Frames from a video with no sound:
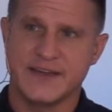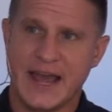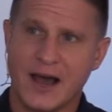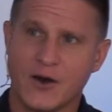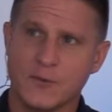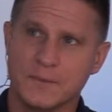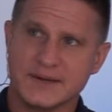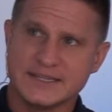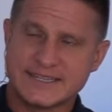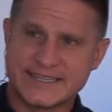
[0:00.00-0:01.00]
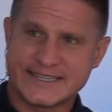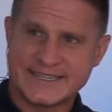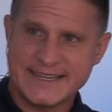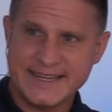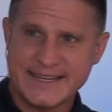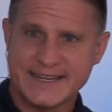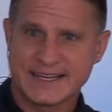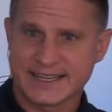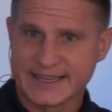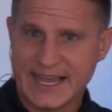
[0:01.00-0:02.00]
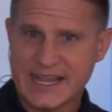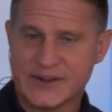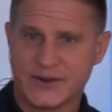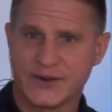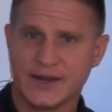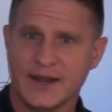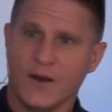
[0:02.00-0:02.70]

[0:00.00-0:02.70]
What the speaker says: now but see later,